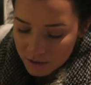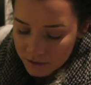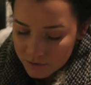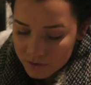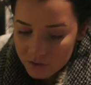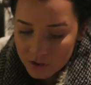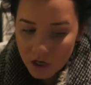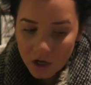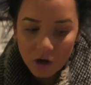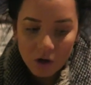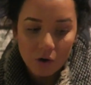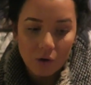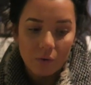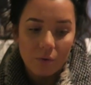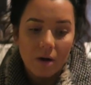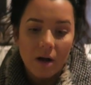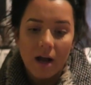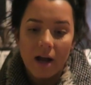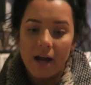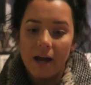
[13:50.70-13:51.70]

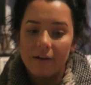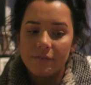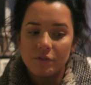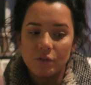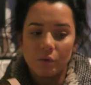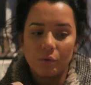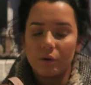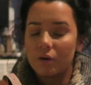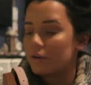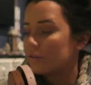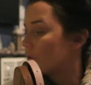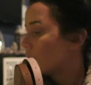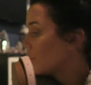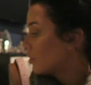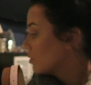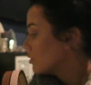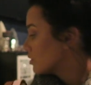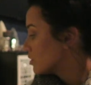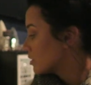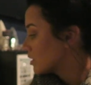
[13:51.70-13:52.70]
so I have to order
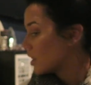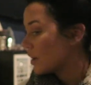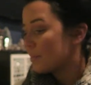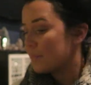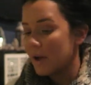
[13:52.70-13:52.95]
those.